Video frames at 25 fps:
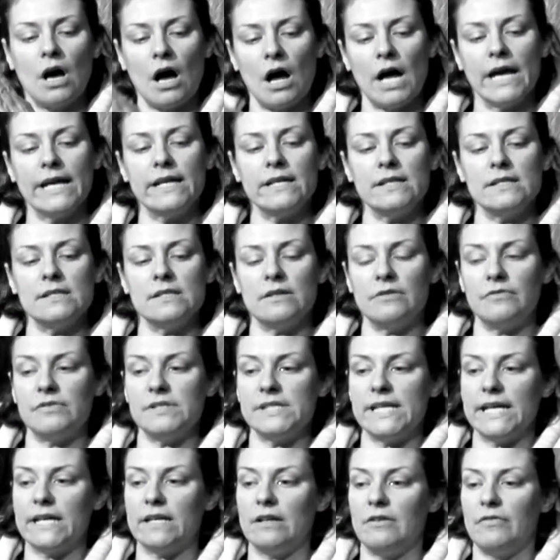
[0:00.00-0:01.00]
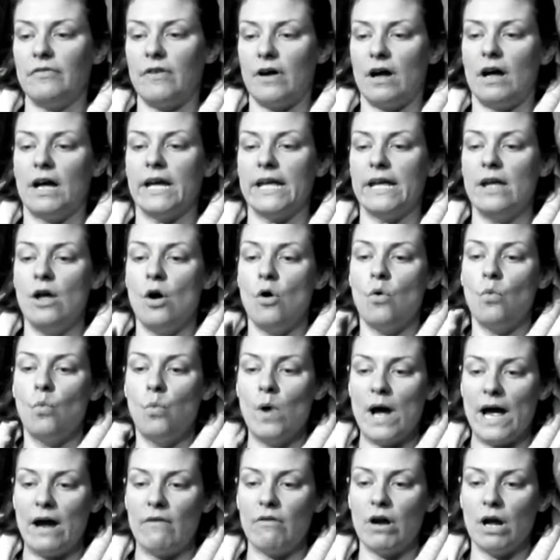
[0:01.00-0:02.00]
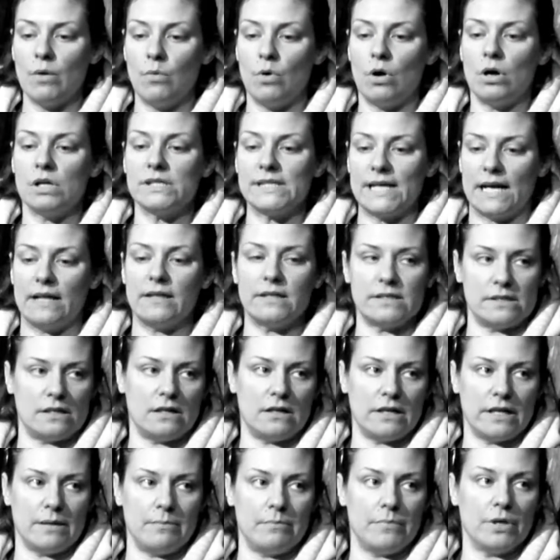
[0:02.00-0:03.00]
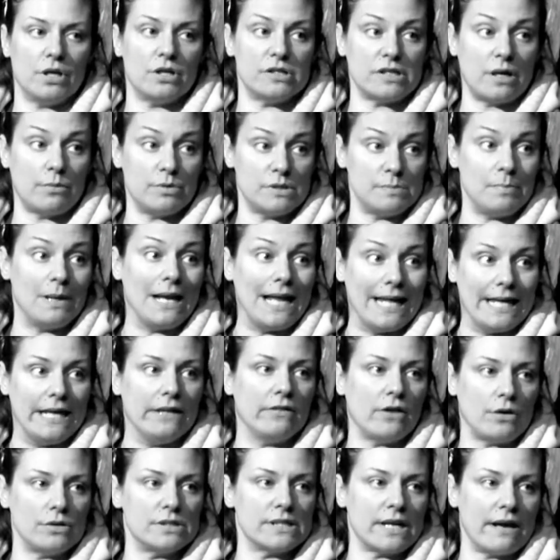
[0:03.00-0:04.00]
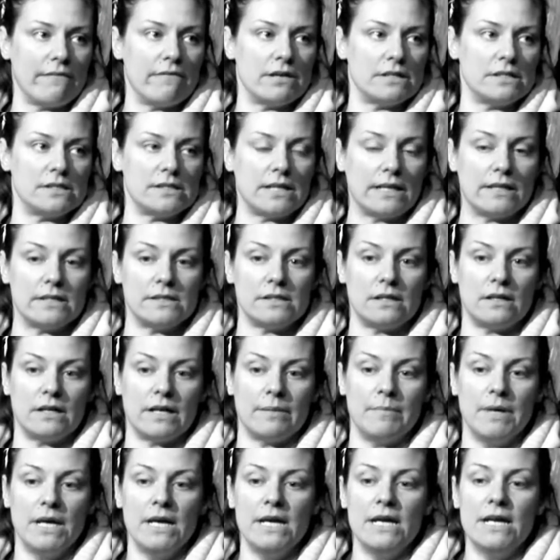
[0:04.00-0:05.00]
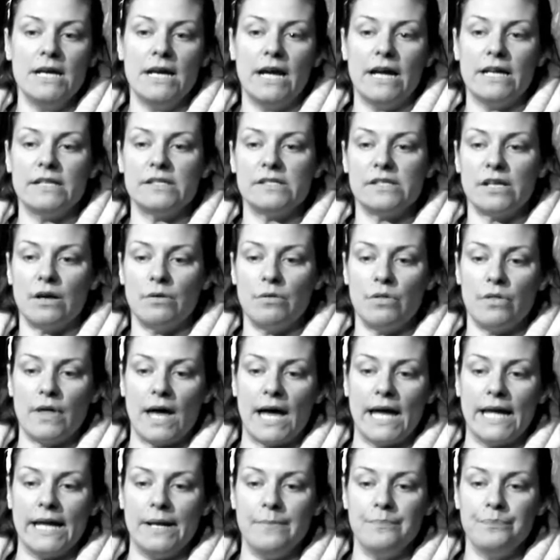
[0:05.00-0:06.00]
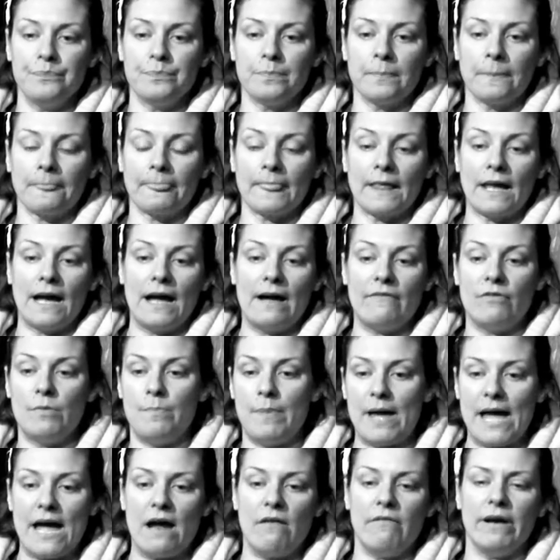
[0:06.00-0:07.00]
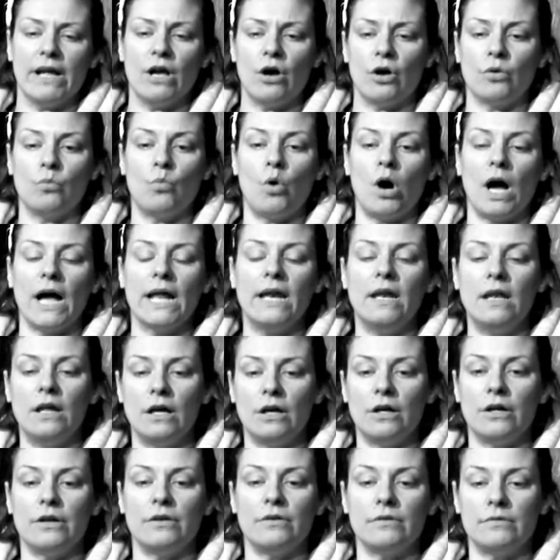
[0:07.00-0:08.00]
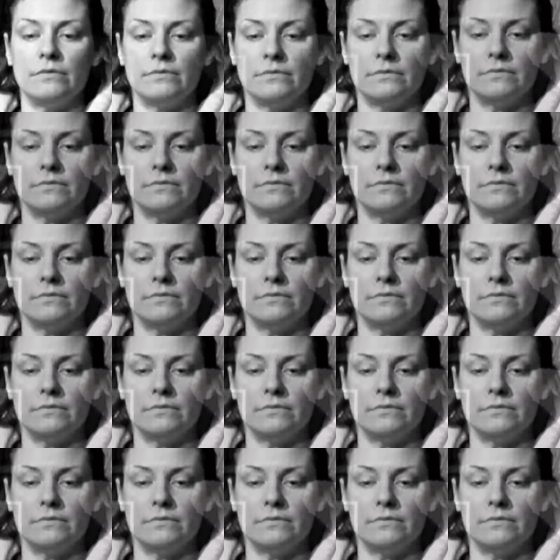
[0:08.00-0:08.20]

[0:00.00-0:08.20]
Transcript: kind of signify where I was at the time, because I was playing those characters at the time. And so they have a bearing on what I learn